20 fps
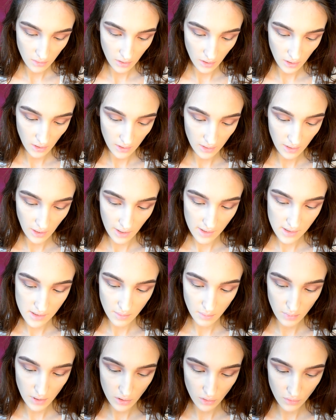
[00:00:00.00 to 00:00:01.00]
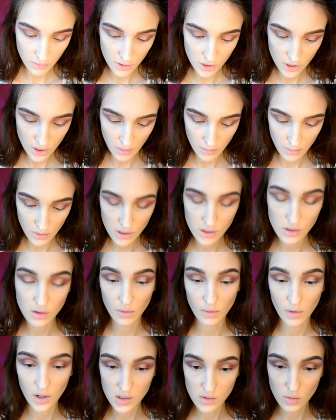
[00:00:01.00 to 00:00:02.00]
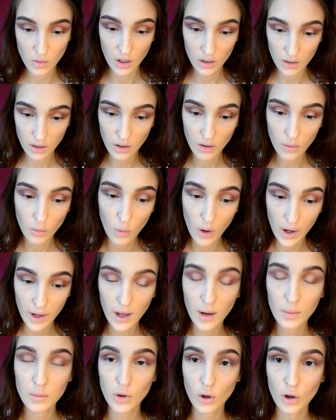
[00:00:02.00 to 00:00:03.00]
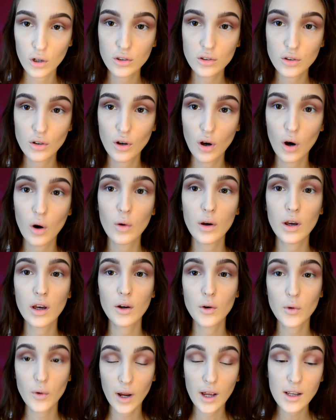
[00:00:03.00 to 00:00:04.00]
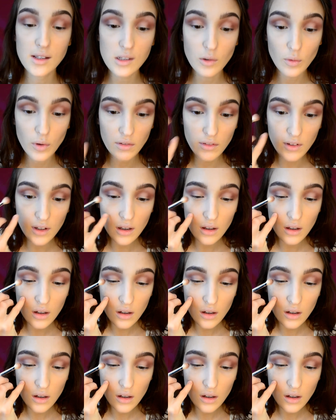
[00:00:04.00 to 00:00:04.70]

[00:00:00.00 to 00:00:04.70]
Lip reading: It has a bit of shimmer, so that's why I'm not going crazy with it.